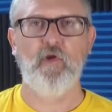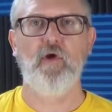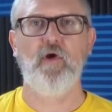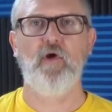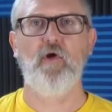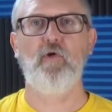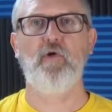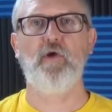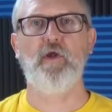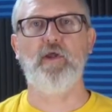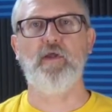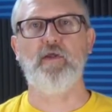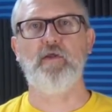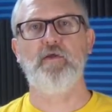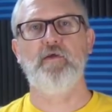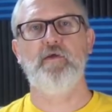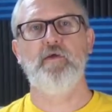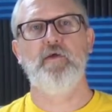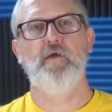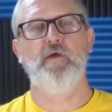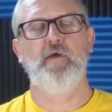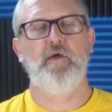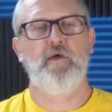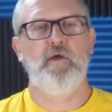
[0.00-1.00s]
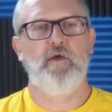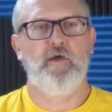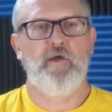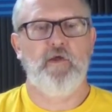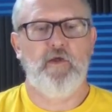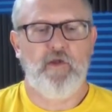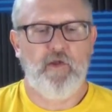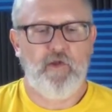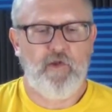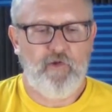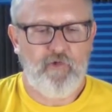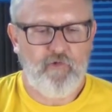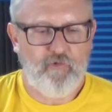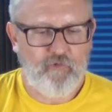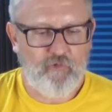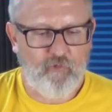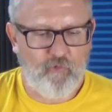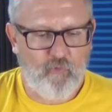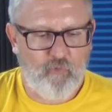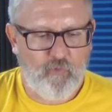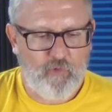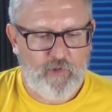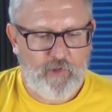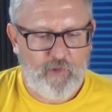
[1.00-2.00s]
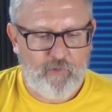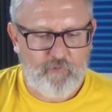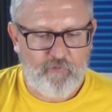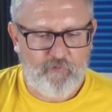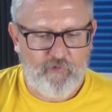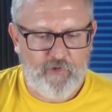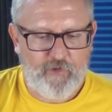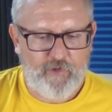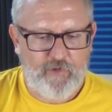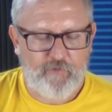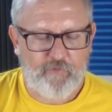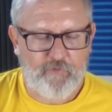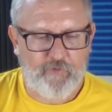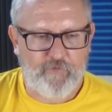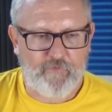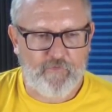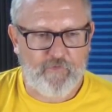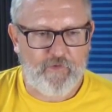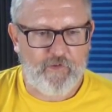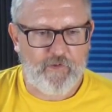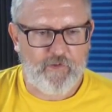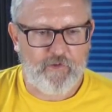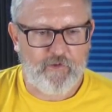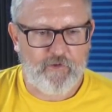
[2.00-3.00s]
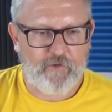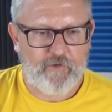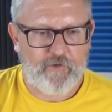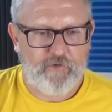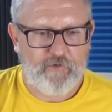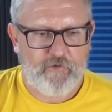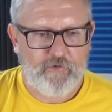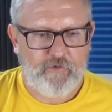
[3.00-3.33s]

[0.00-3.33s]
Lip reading: Okay, so what I was hearing there